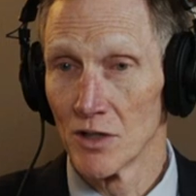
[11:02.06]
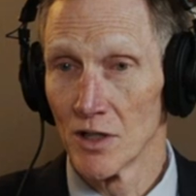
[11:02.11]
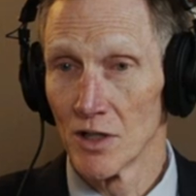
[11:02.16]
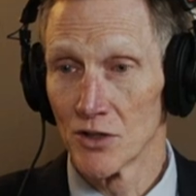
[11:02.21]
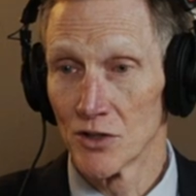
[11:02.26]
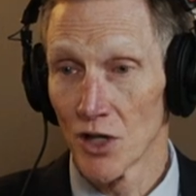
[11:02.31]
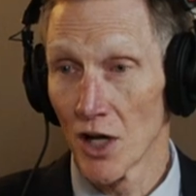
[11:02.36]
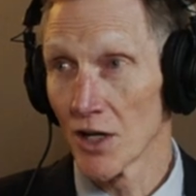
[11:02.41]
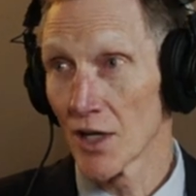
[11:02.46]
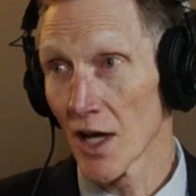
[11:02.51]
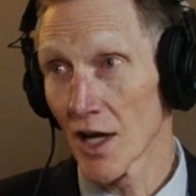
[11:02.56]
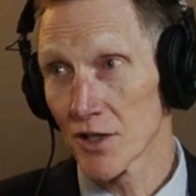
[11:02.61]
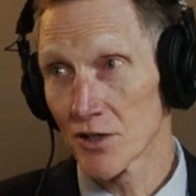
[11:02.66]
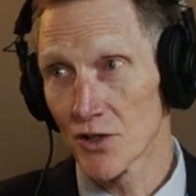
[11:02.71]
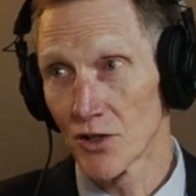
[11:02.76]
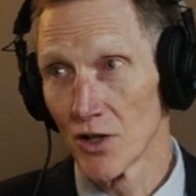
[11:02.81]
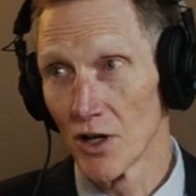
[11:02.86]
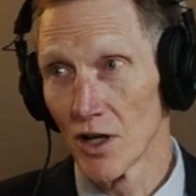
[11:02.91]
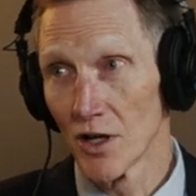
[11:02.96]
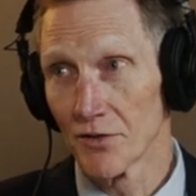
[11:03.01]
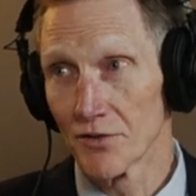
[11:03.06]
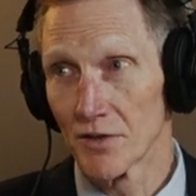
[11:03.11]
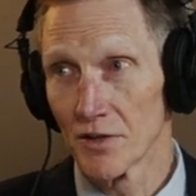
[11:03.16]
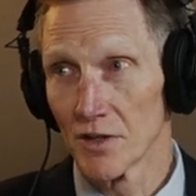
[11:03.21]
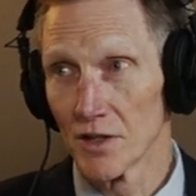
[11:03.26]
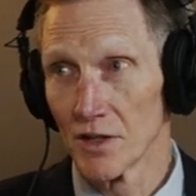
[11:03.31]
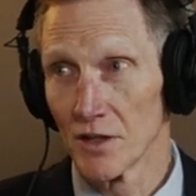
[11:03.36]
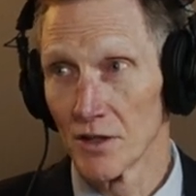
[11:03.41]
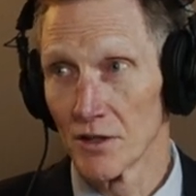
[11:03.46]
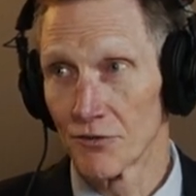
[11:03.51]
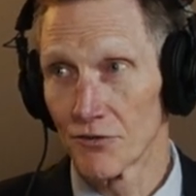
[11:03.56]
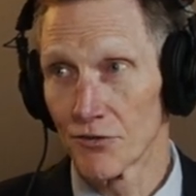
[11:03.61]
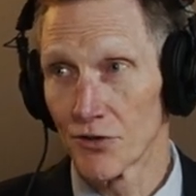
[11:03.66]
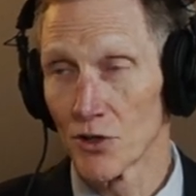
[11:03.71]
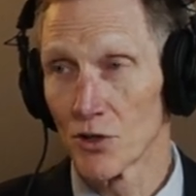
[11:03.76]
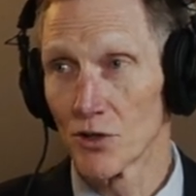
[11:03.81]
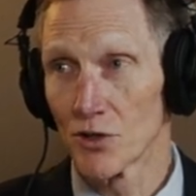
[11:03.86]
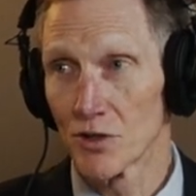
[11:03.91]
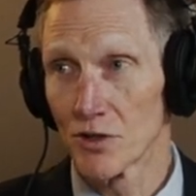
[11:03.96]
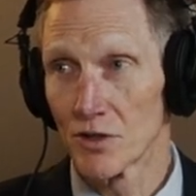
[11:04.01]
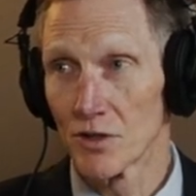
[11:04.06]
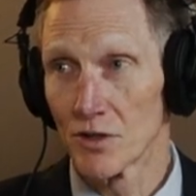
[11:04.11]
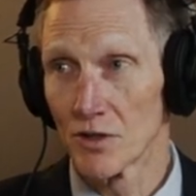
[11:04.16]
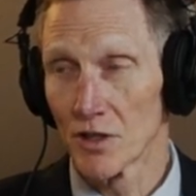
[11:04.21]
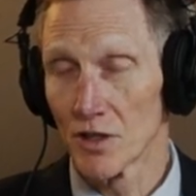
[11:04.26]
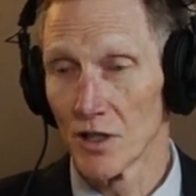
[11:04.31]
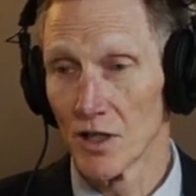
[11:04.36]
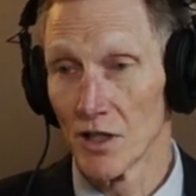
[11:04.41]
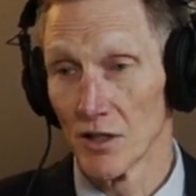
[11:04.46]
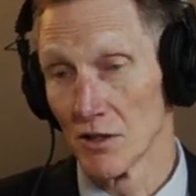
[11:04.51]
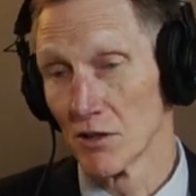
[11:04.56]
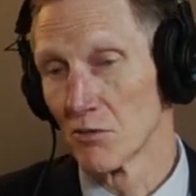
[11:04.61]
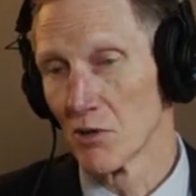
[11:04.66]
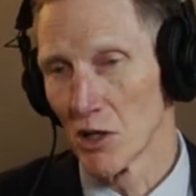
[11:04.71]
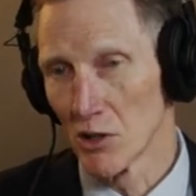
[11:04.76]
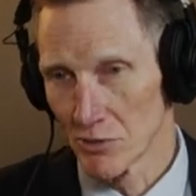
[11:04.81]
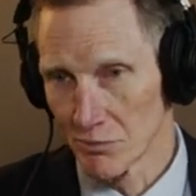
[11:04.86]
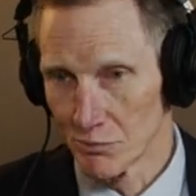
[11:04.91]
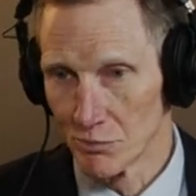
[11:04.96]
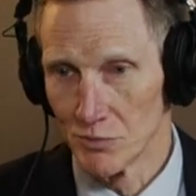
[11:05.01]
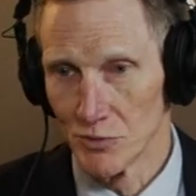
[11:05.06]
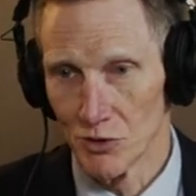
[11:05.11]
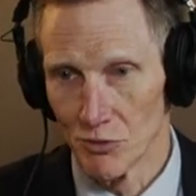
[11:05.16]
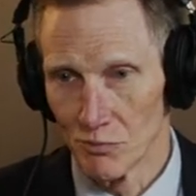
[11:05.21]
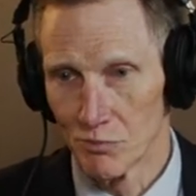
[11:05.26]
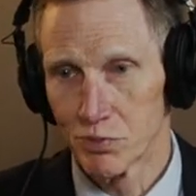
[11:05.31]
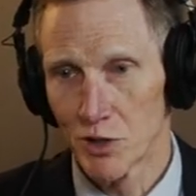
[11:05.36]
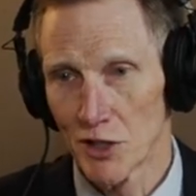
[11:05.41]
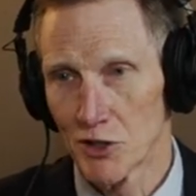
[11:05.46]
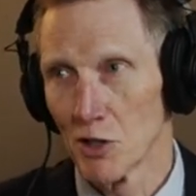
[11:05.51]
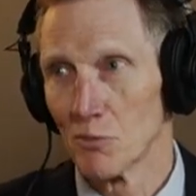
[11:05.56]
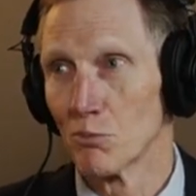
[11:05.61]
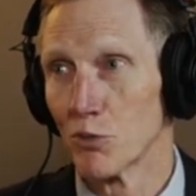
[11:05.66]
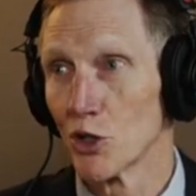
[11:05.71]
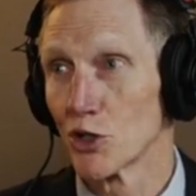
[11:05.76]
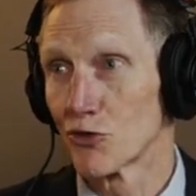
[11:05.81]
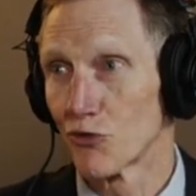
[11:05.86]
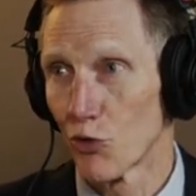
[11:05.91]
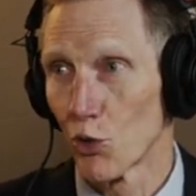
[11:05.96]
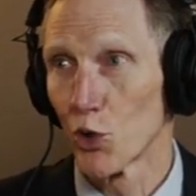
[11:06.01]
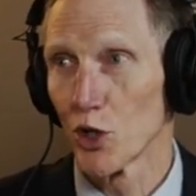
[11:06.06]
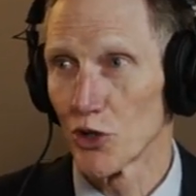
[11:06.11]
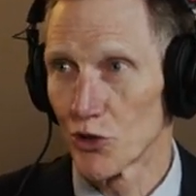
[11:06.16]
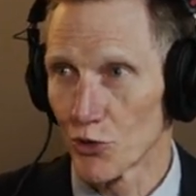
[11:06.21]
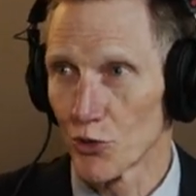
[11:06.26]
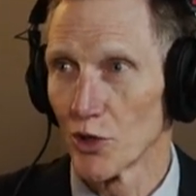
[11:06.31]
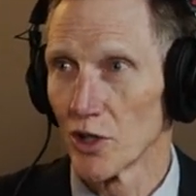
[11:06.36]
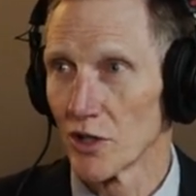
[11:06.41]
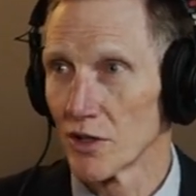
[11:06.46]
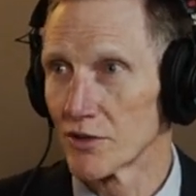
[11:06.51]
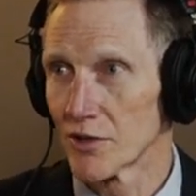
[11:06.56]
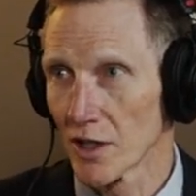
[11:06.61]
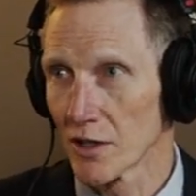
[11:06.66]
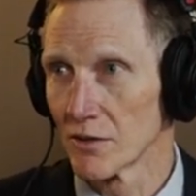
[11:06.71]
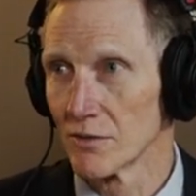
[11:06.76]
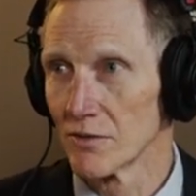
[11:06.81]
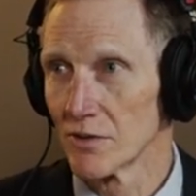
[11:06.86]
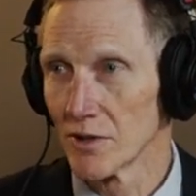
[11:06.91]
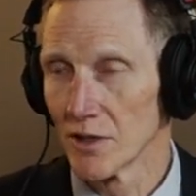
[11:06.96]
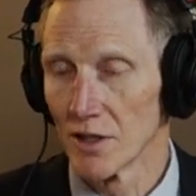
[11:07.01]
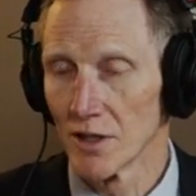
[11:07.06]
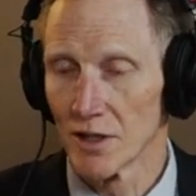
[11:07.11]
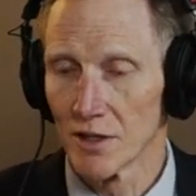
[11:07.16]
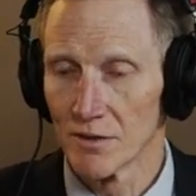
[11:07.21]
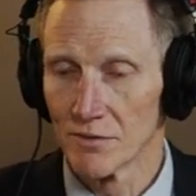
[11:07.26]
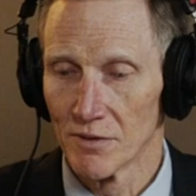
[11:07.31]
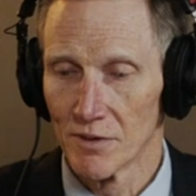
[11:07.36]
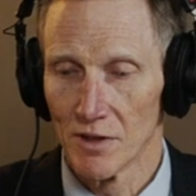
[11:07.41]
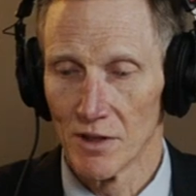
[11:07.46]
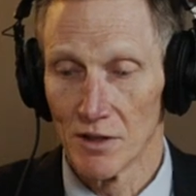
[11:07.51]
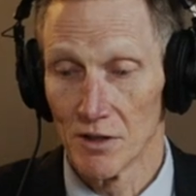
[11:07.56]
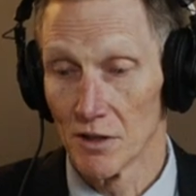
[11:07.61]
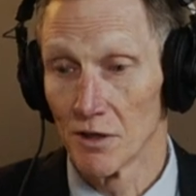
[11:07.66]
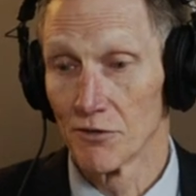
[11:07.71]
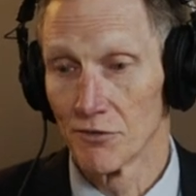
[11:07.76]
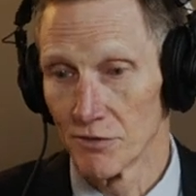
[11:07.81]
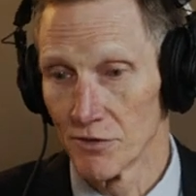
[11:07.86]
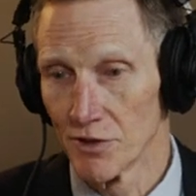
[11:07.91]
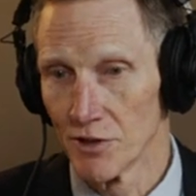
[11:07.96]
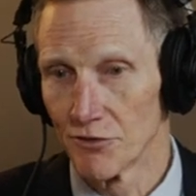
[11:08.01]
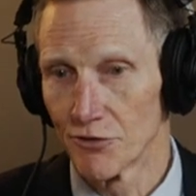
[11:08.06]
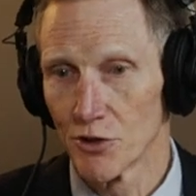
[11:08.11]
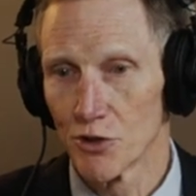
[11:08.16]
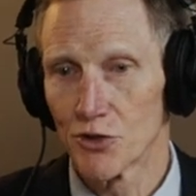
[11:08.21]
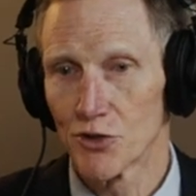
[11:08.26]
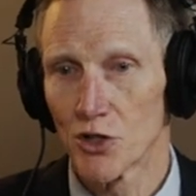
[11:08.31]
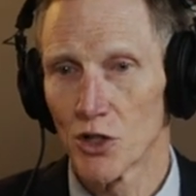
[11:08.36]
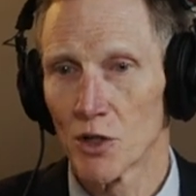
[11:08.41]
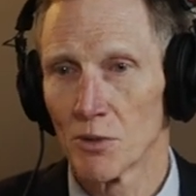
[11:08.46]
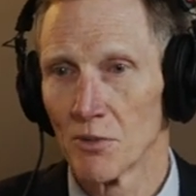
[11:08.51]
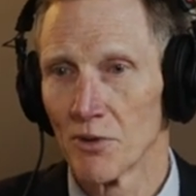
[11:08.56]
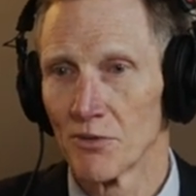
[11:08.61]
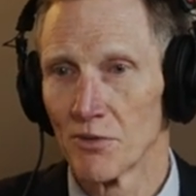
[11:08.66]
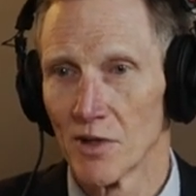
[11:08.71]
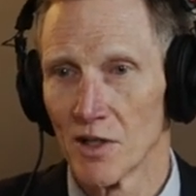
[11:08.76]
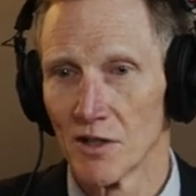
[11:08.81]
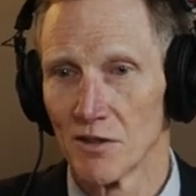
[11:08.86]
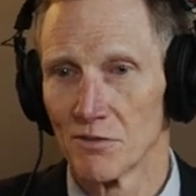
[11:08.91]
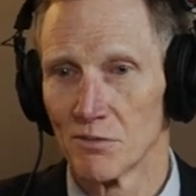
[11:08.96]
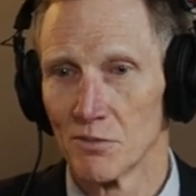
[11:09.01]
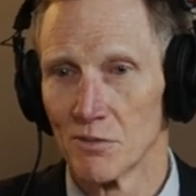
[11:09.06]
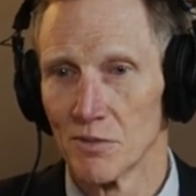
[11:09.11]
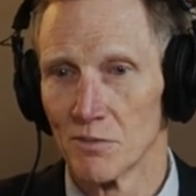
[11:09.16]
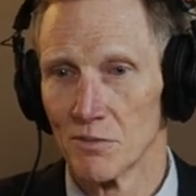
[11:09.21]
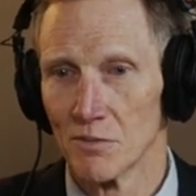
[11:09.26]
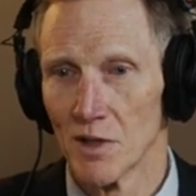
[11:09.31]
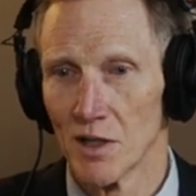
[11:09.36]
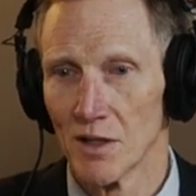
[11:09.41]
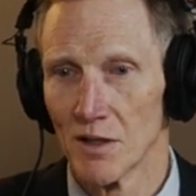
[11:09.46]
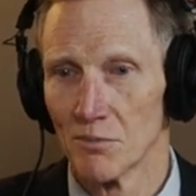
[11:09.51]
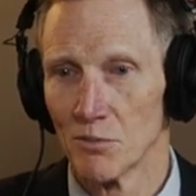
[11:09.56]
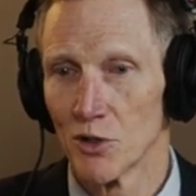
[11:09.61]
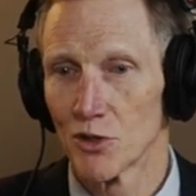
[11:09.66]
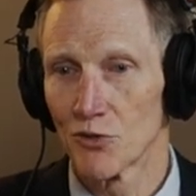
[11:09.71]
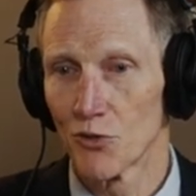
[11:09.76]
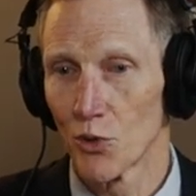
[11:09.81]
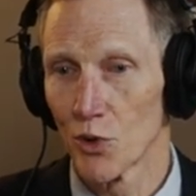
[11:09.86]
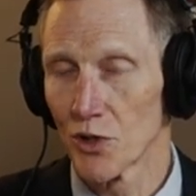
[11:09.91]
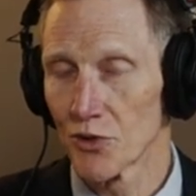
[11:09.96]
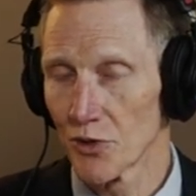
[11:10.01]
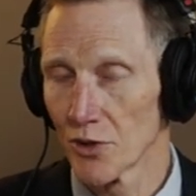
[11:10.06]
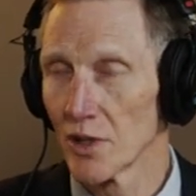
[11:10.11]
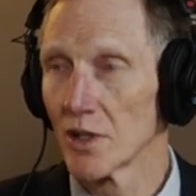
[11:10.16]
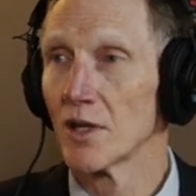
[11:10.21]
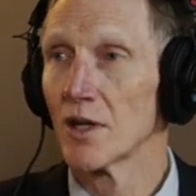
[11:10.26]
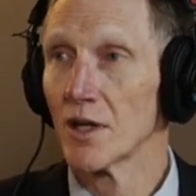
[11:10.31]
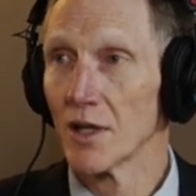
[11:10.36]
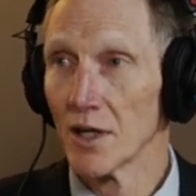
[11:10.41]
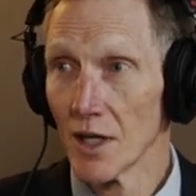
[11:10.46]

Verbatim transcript: uh, John Ashcroft in the first, uh, or, or President Bush forty-three, the second, uh, or the, the first term of, of uh, Bush forty-three.